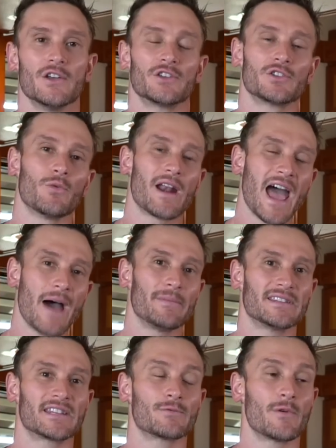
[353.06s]
So what
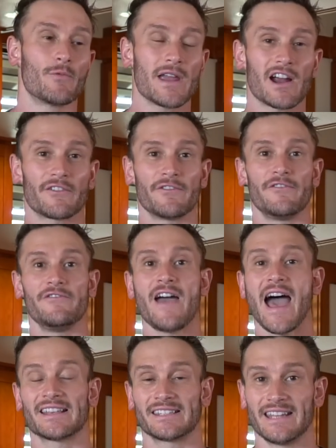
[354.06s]
happens is when we are
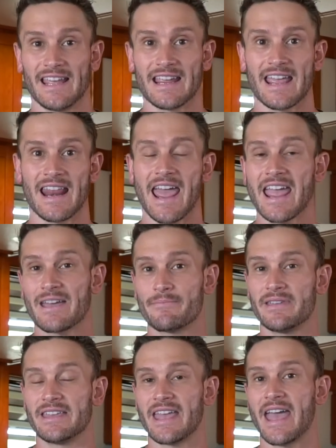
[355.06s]
fasting and
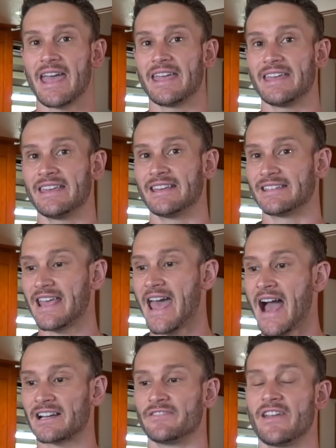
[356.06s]
AMPK is
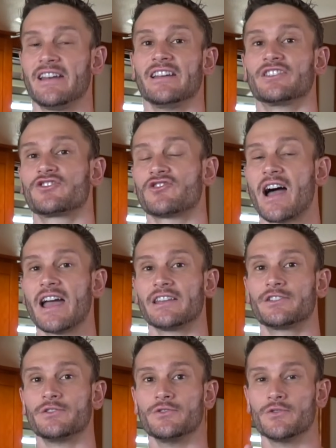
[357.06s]
activated and it's
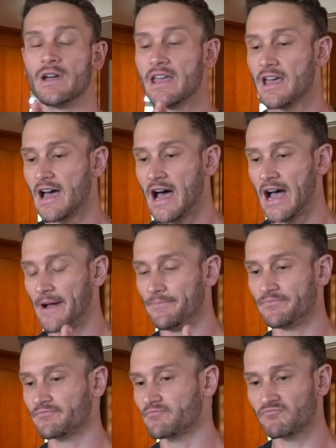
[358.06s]
trying to uh,
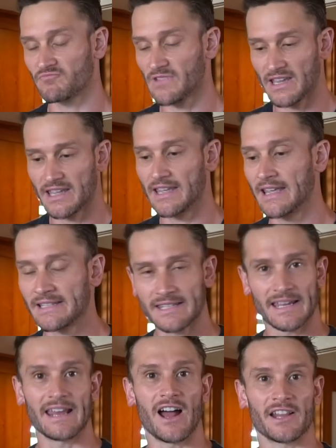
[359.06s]

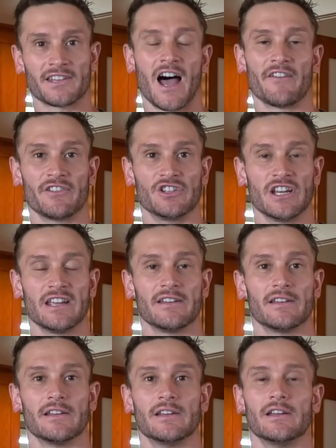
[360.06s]
instigate autophagy,
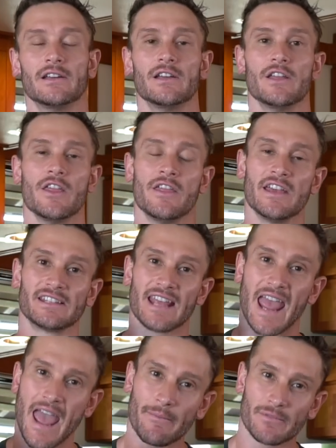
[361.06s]
this
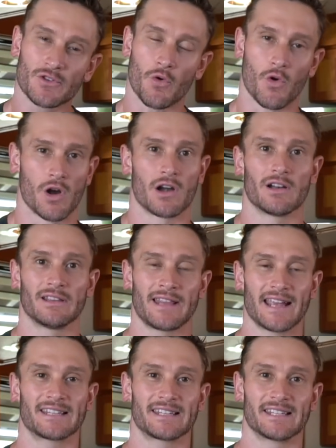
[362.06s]
mTOR
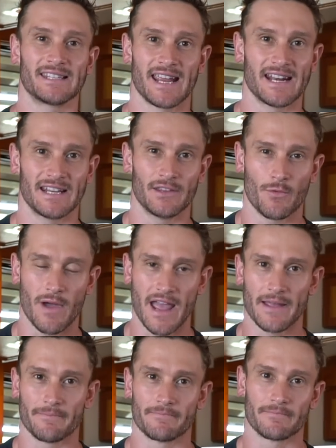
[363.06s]
likes to stand in the
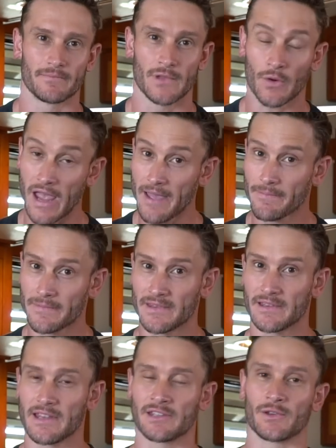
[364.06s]
way, okay?
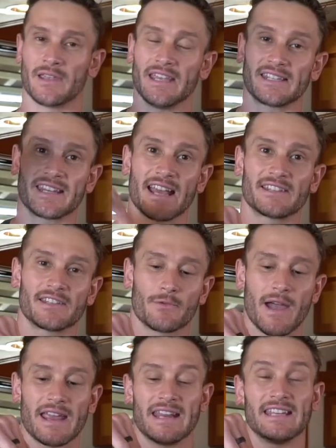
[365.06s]
So he stands in the
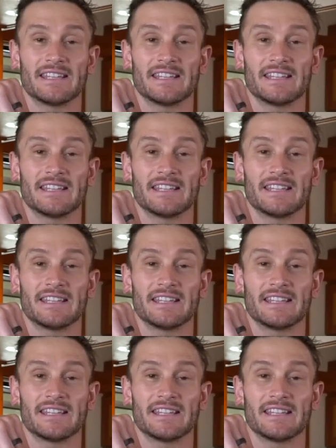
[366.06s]
way and